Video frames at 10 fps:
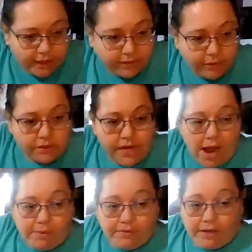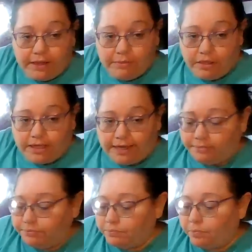Okay, so now we've got them all
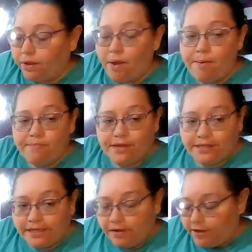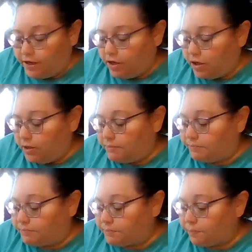done. This is how they look
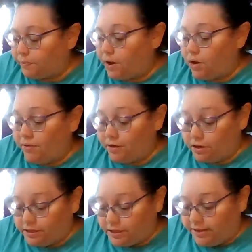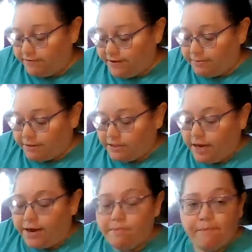on the good side, the fabric
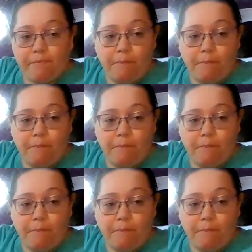side.